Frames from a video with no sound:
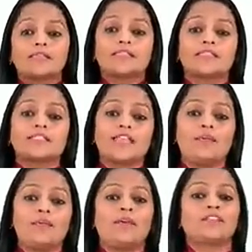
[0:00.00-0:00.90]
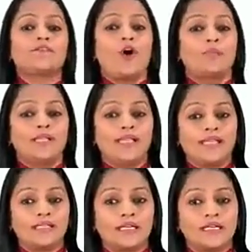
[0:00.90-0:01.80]
is the same as formal
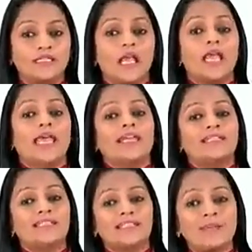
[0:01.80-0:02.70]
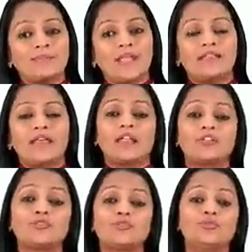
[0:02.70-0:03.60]
letters, except that there
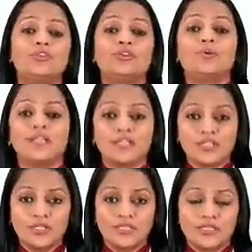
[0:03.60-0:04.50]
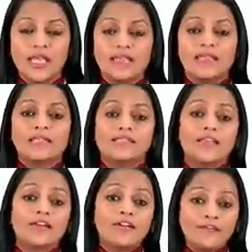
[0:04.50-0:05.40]
are two new additions, that is
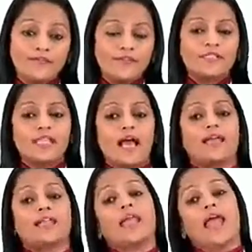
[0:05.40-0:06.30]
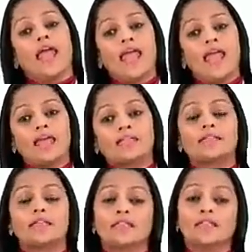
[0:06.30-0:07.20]
the reference line and
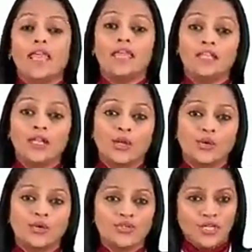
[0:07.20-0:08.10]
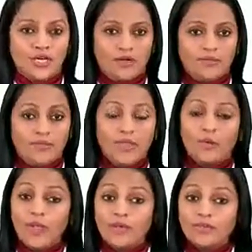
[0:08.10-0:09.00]
the enclosure.
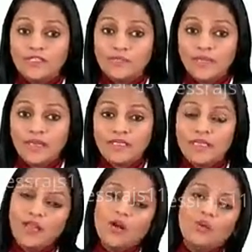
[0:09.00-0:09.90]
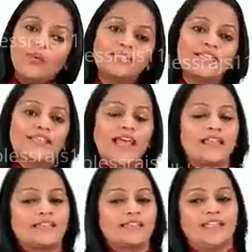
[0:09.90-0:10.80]
Where will this be written? We'll see
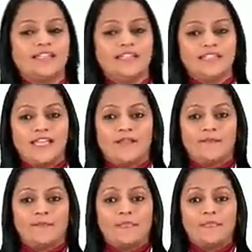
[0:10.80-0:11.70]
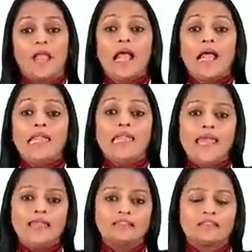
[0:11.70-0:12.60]
that in detail.
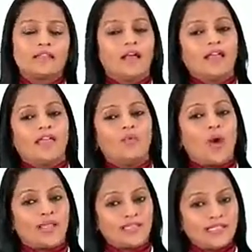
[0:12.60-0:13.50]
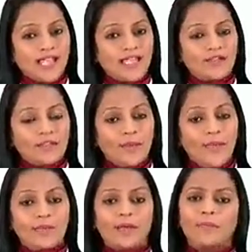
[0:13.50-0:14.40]
Length, again one side of the
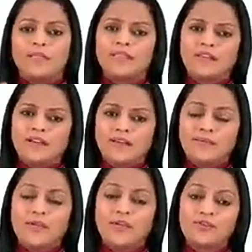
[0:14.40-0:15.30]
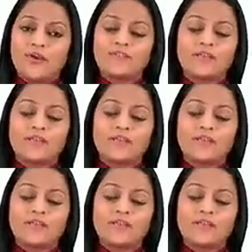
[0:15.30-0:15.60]
paper, but here because you have